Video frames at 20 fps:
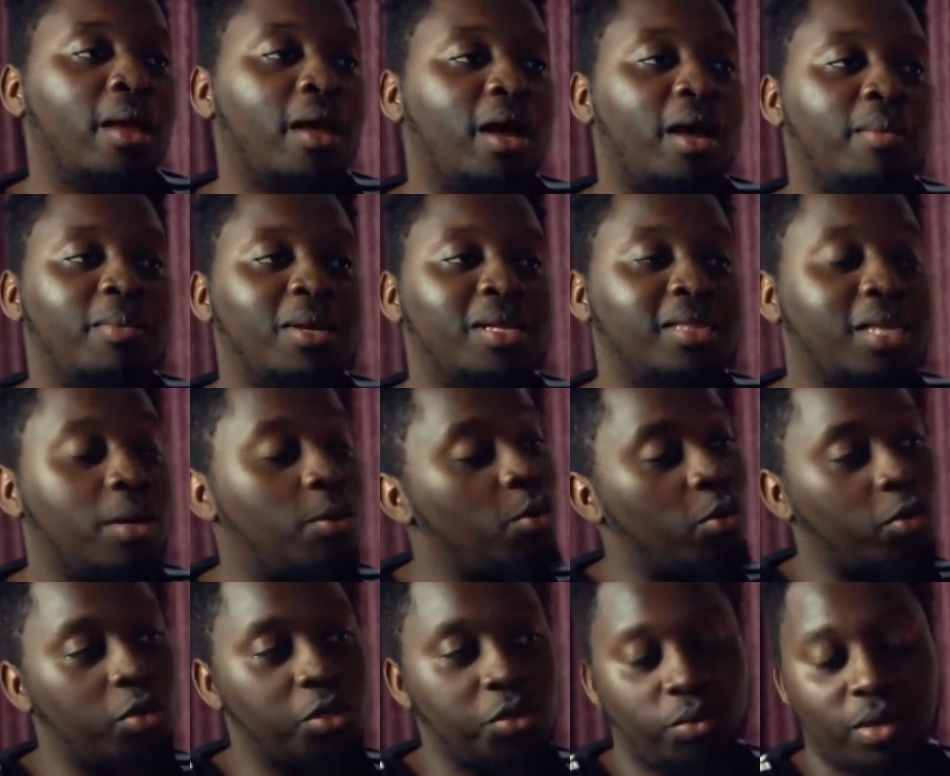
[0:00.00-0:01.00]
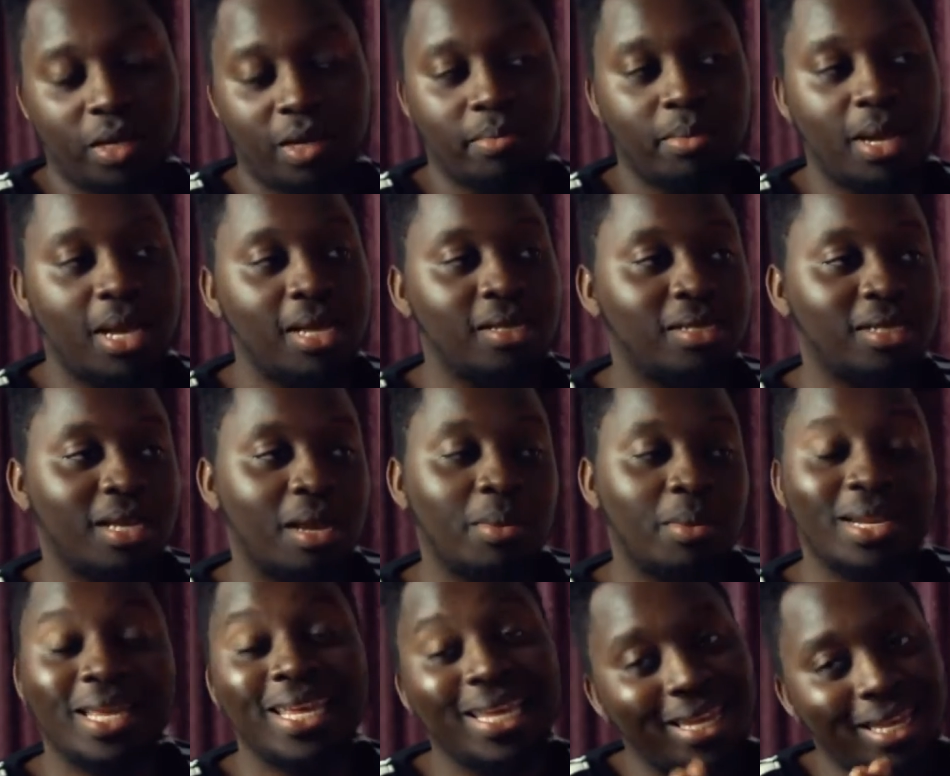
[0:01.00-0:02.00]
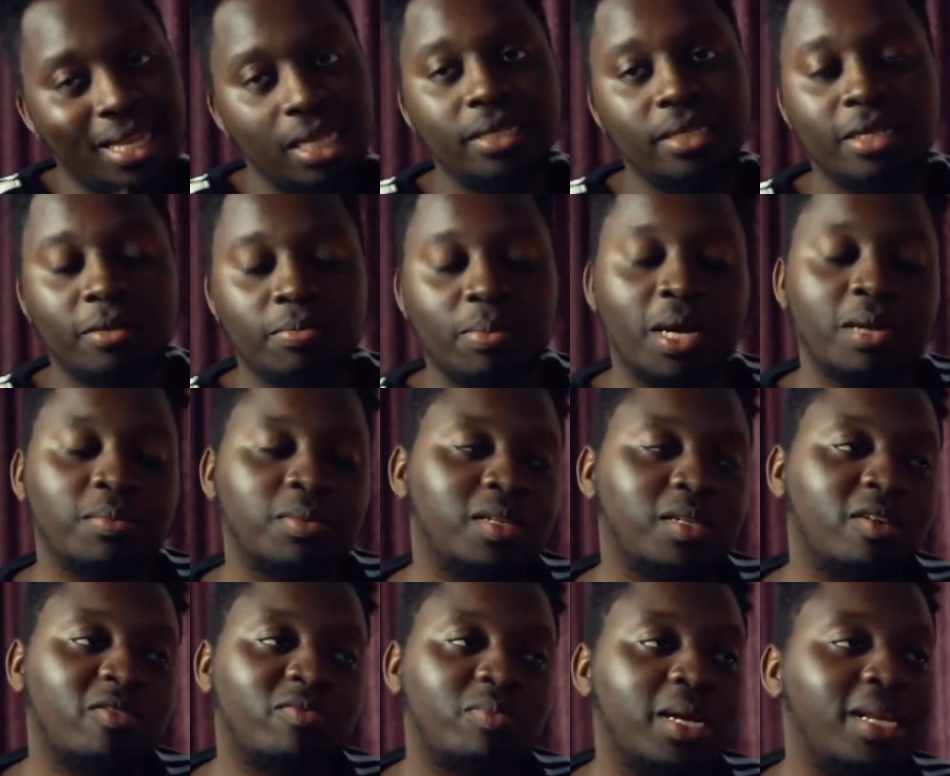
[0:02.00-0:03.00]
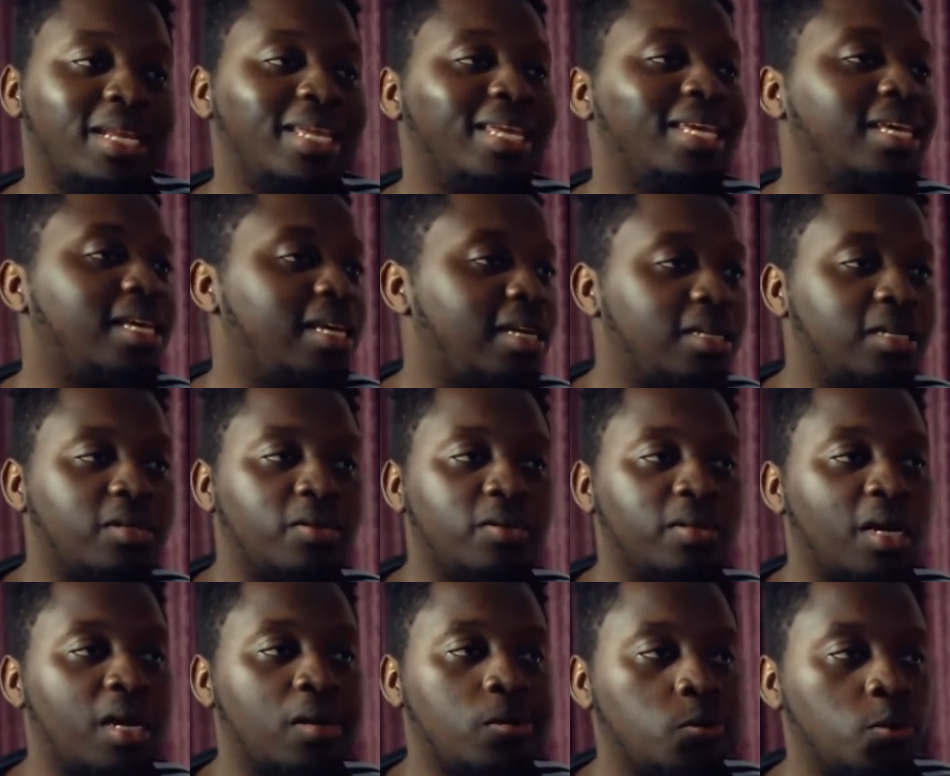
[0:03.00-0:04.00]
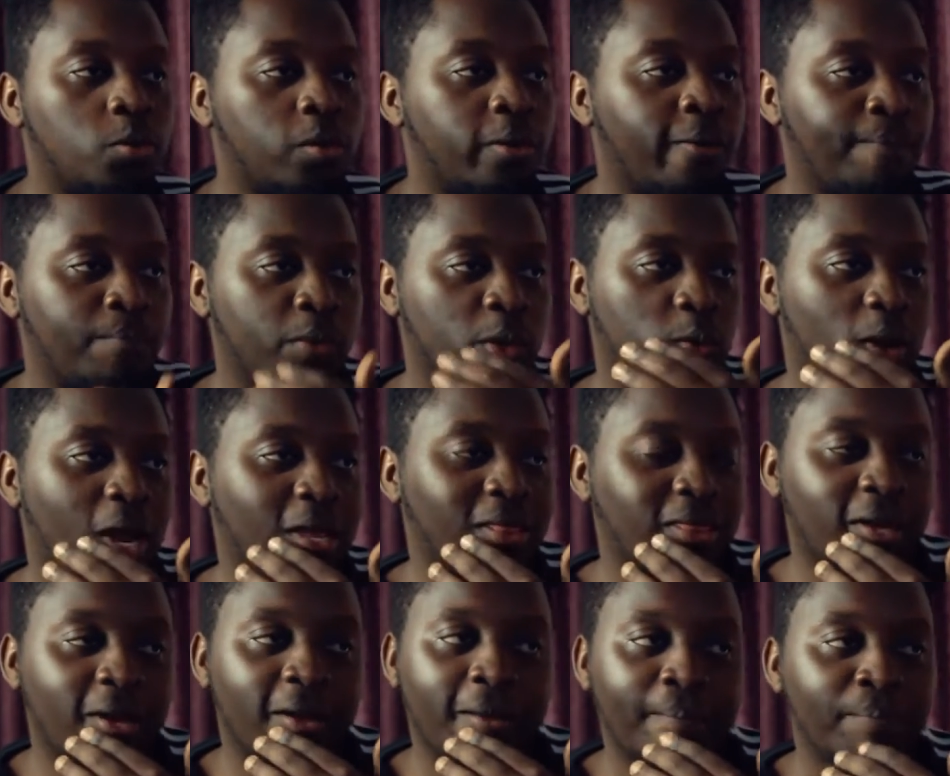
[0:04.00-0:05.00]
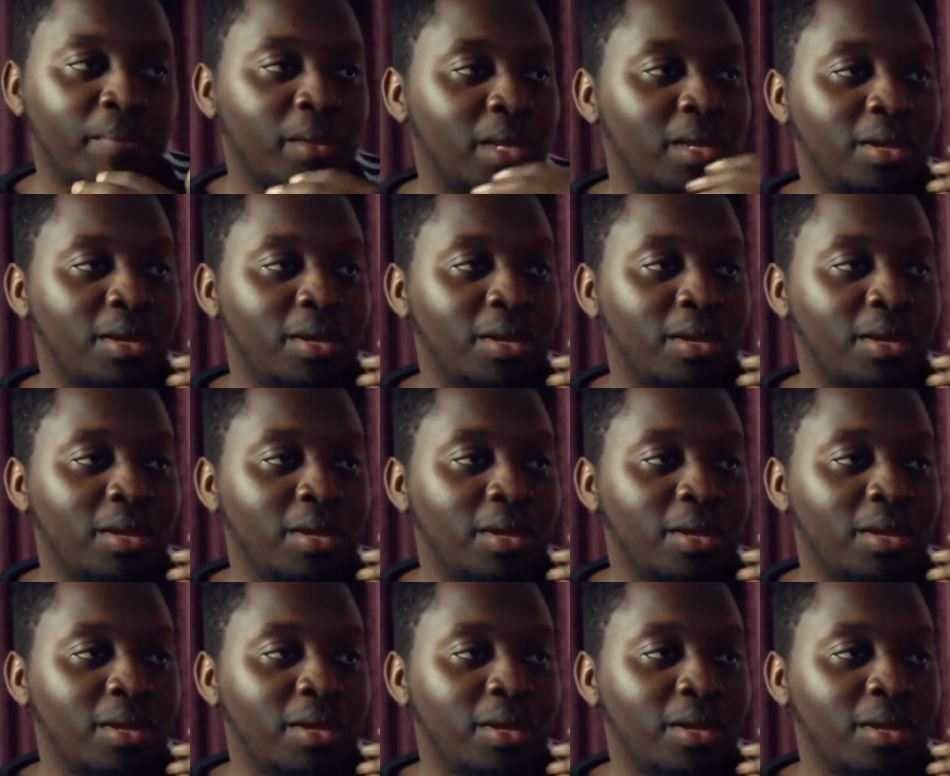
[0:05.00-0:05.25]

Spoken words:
I mean, the hook is really amazing. I mean, he killed it by himself, man. He killed it on that hook right there.